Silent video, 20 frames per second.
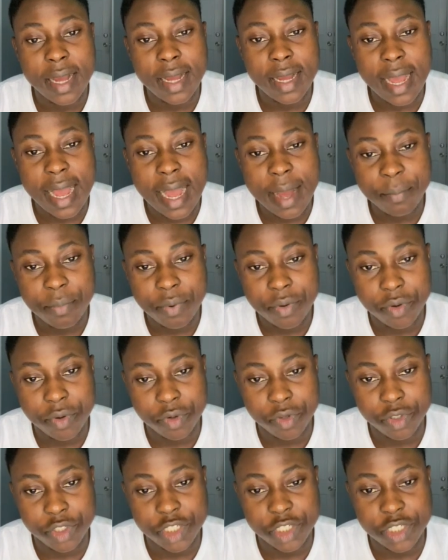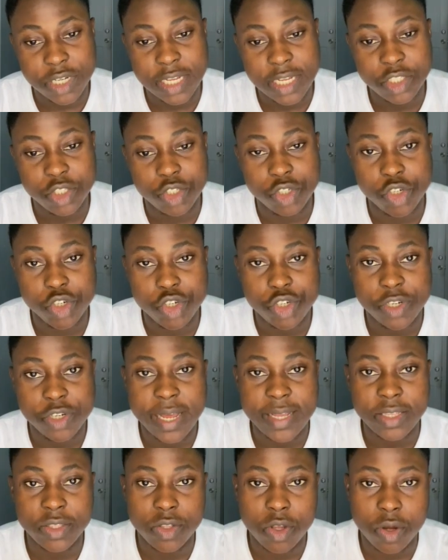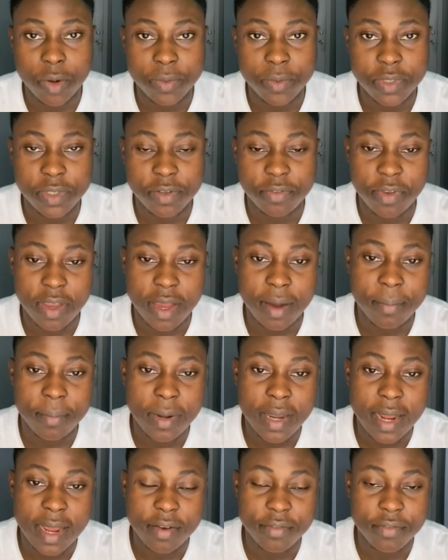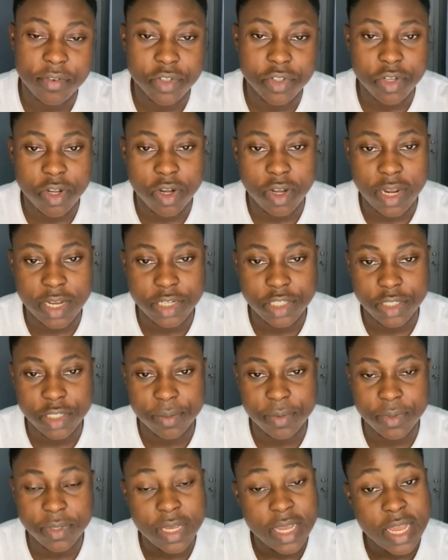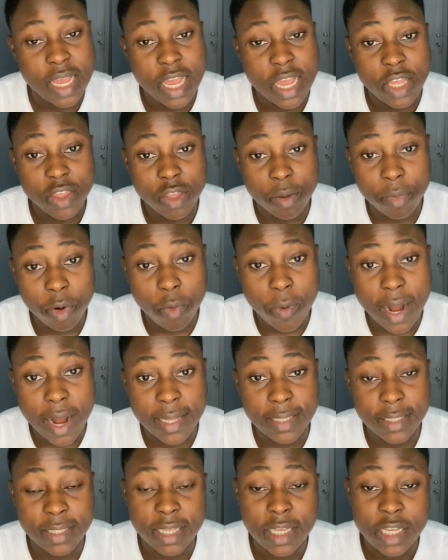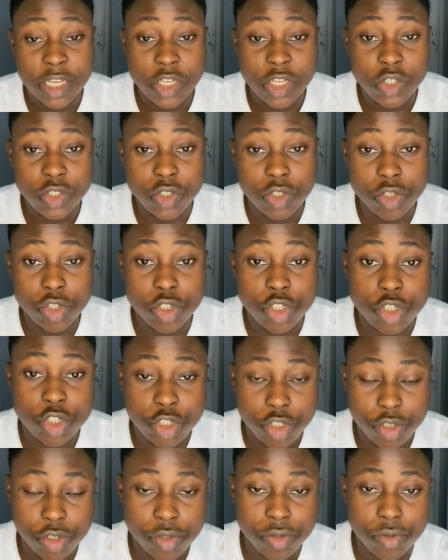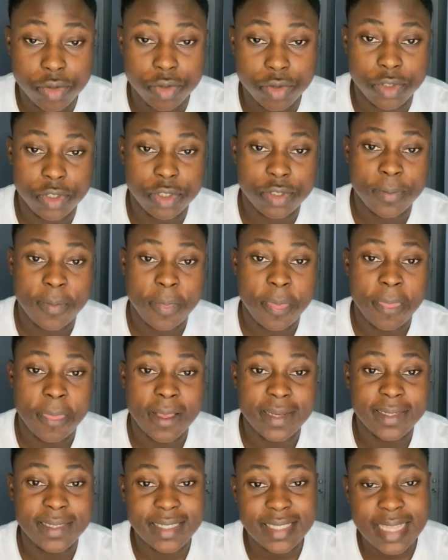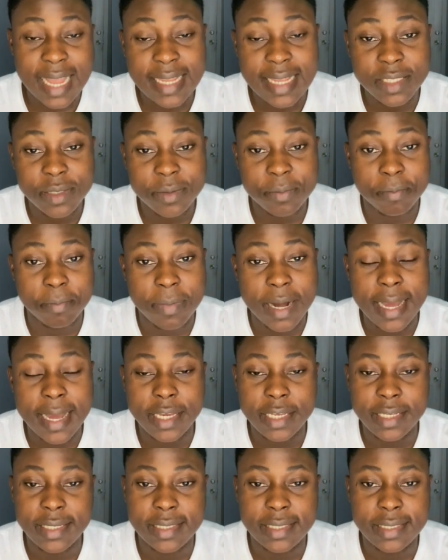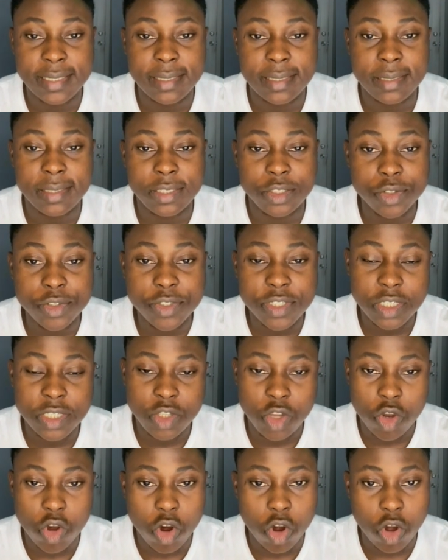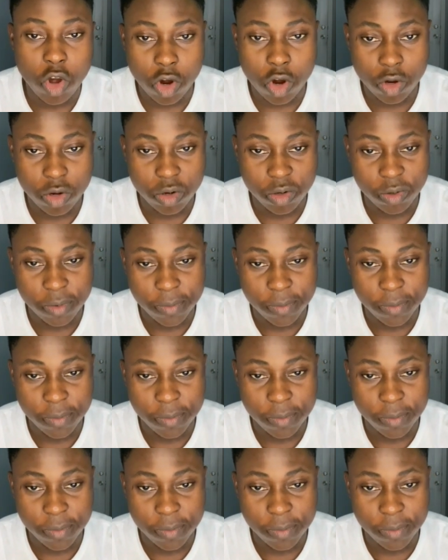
approach that you should adopt if you're applying for scholarships? Number one, you should start by using your Google.